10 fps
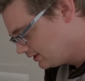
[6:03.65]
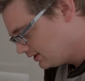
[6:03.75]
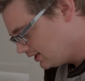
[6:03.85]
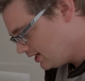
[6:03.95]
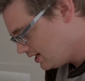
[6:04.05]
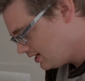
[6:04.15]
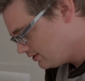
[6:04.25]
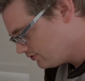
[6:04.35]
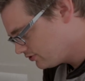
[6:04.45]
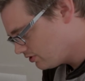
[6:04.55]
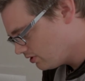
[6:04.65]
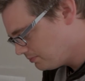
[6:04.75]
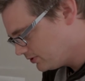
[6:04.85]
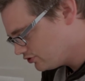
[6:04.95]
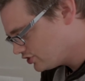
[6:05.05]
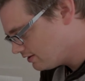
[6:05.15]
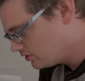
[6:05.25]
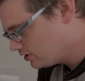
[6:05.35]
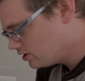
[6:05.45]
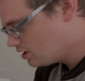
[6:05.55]
And so I put the
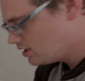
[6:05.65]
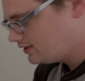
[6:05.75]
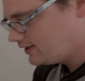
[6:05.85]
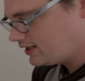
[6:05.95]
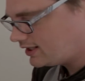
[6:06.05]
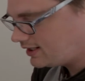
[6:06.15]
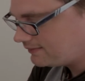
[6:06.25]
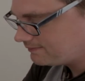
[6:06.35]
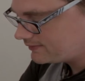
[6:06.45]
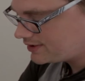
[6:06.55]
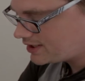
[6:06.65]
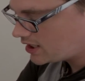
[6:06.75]
chevron on, and then I cut